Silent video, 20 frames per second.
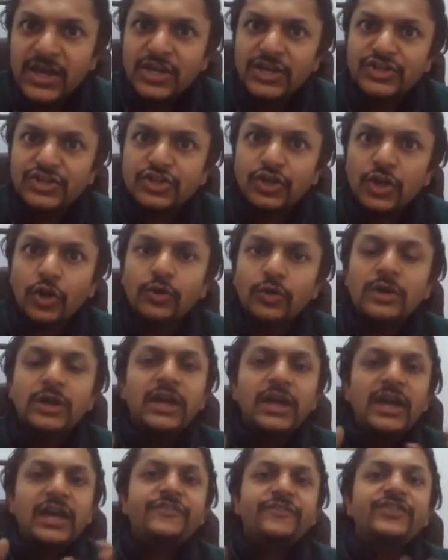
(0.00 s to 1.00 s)
So
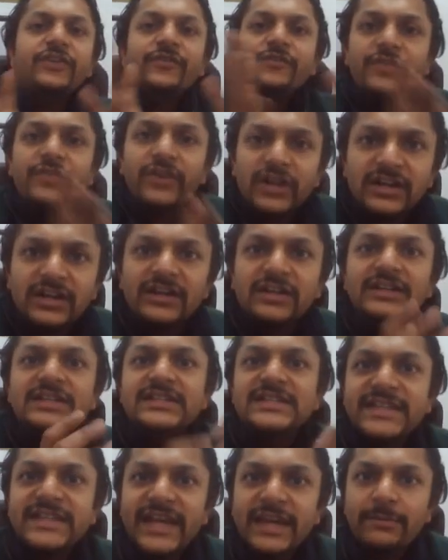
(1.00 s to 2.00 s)
if the work done
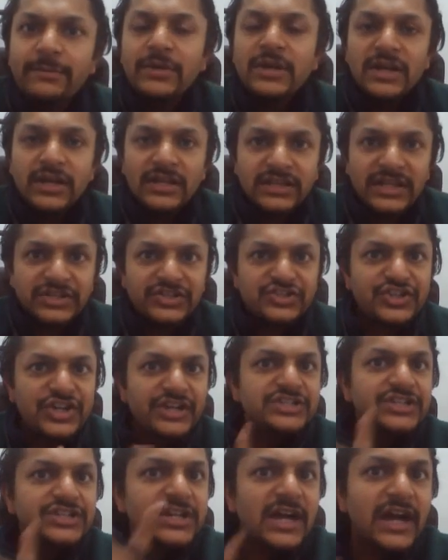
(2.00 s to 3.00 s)
is same, the
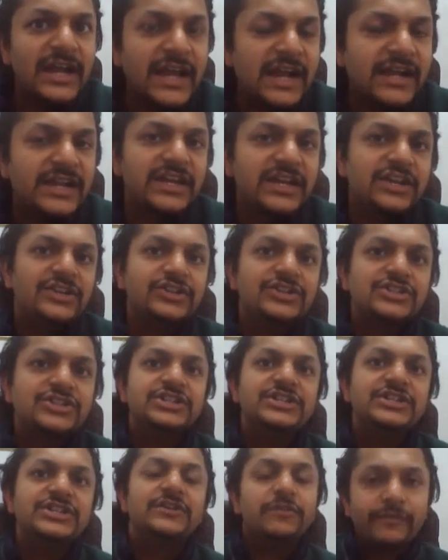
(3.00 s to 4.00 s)
change in kinetic
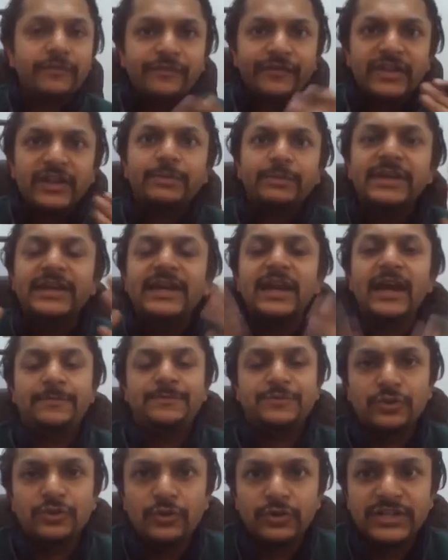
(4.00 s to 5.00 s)
energy will be
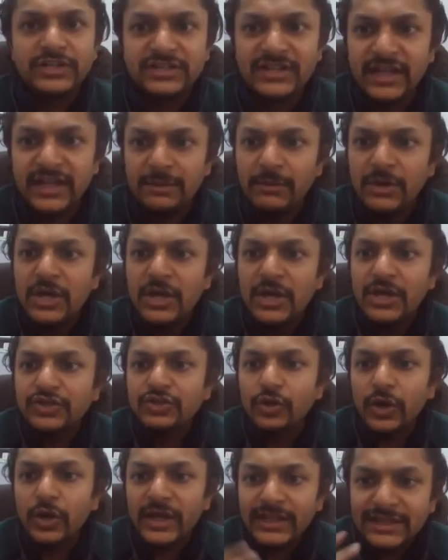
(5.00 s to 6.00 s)
absolutely same.
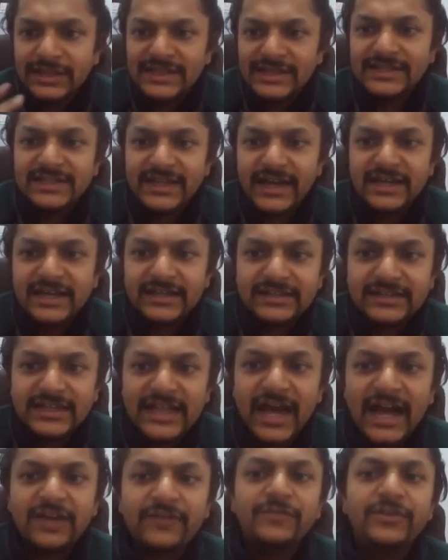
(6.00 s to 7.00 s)
So in this case,
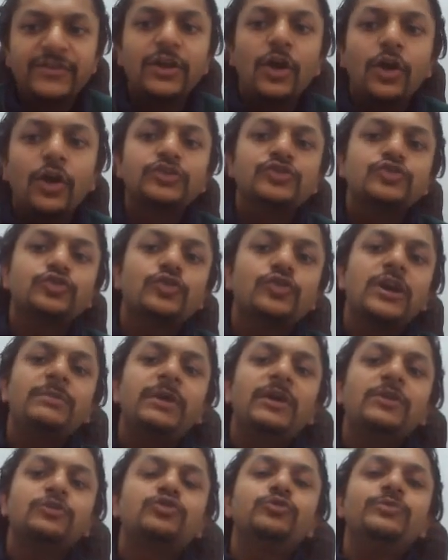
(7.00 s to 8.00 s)
that will also come
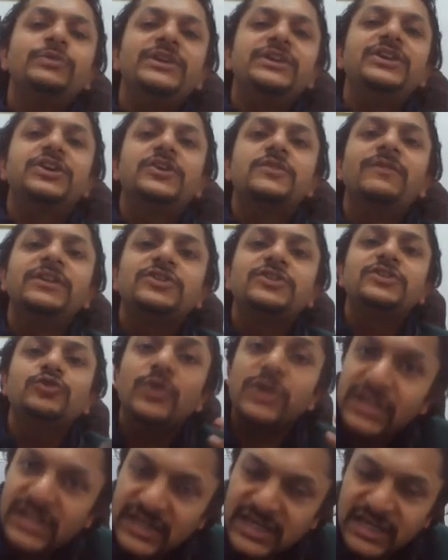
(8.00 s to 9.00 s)
out to be equal to
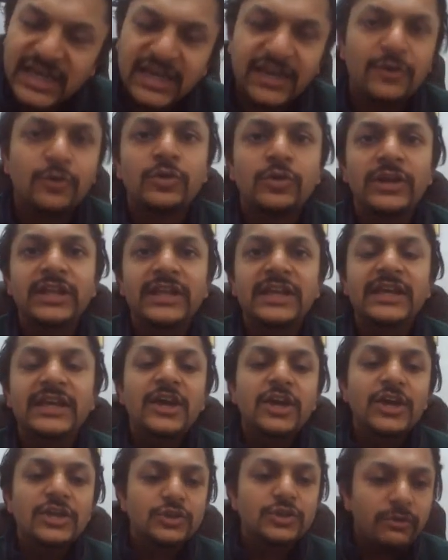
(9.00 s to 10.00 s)
Ek only.
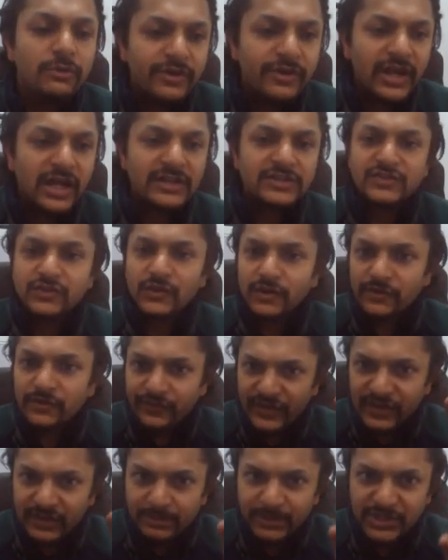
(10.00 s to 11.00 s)
So our answer
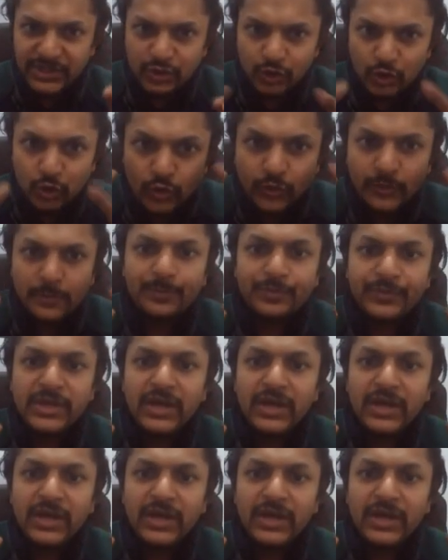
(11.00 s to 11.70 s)
will be 2,